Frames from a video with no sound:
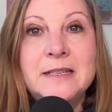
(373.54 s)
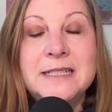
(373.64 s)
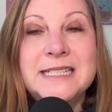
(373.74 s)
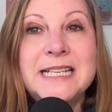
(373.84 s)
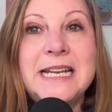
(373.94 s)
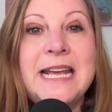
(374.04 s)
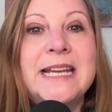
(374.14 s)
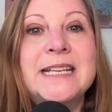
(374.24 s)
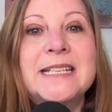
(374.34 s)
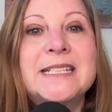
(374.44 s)

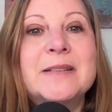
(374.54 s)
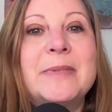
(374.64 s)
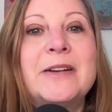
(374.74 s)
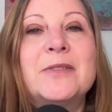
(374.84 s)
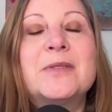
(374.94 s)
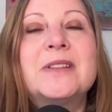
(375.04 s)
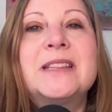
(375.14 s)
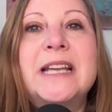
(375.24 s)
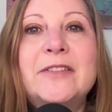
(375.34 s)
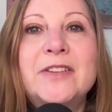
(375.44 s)
Today is about
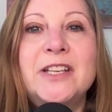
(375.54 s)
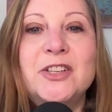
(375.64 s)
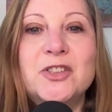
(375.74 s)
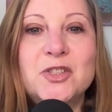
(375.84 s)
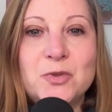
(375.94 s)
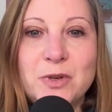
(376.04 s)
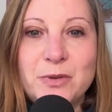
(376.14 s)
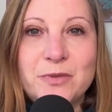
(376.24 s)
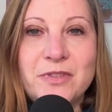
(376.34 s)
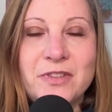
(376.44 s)
loving your
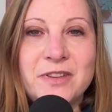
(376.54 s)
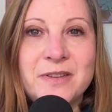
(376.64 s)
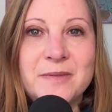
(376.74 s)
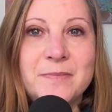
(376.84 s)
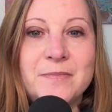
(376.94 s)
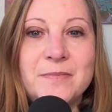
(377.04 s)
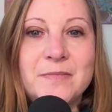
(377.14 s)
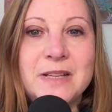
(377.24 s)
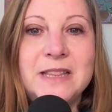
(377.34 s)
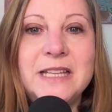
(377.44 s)
truth.
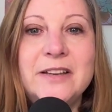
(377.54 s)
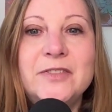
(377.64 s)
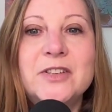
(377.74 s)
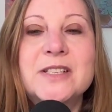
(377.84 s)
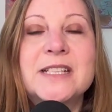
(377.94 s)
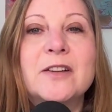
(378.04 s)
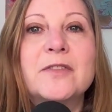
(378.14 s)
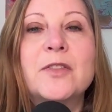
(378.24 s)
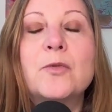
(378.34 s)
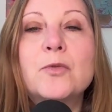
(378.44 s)
Love yourself
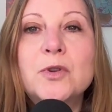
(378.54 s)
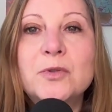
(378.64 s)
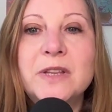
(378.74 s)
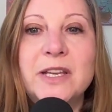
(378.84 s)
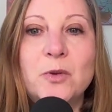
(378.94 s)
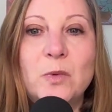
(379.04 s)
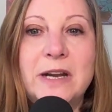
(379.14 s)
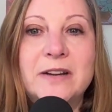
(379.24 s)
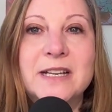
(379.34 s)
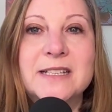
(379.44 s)
through the
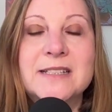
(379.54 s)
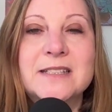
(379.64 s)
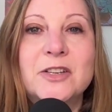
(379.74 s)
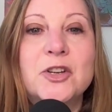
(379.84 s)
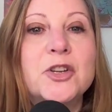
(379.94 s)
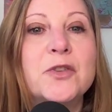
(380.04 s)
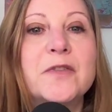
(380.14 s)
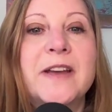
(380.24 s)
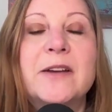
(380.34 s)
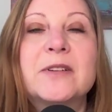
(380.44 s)
awareness, your
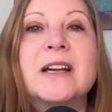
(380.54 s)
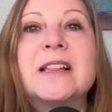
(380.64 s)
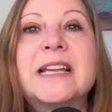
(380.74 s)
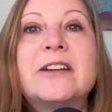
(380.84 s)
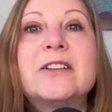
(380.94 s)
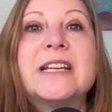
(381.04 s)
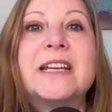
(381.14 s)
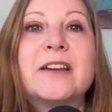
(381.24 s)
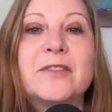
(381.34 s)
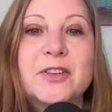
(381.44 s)
newfound
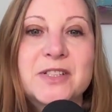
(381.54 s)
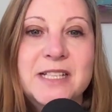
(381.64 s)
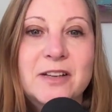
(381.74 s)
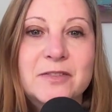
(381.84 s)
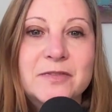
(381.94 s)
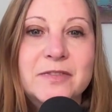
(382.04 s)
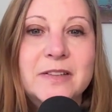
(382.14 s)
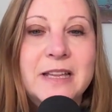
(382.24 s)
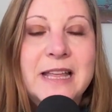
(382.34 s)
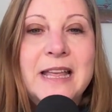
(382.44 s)
clarity of yourself.
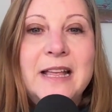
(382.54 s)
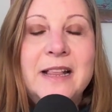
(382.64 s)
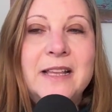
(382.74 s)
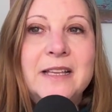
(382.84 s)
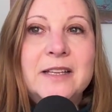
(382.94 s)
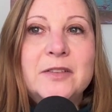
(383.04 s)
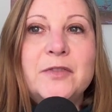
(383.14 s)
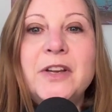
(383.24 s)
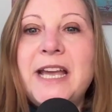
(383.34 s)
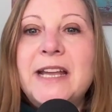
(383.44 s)

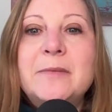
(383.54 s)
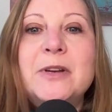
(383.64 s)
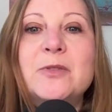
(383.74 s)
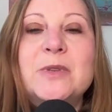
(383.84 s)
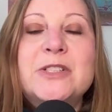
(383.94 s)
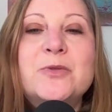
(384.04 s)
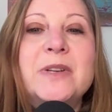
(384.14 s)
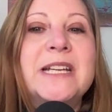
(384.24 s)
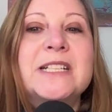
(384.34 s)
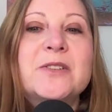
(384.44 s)
Forget about
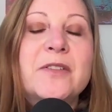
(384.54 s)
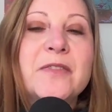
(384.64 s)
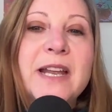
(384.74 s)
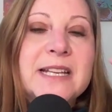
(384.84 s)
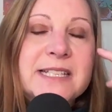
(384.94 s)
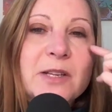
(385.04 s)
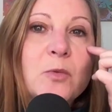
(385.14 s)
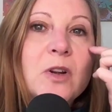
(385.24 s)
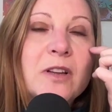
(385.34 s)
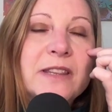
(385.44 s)
retreating to a fantasy
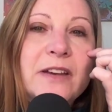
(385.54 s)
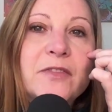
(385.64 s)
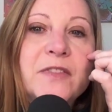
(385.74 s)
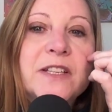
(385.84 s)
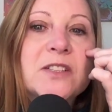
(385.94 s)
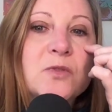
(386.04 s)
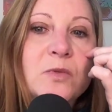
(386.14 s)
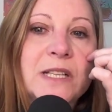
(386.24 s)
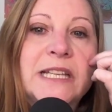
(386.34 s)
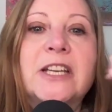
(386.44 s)
world that feels
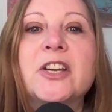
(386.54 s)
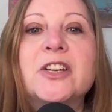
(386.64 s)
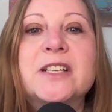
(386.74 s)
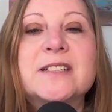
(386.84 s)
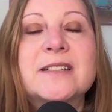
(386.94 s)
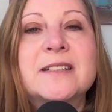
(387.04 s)
really good.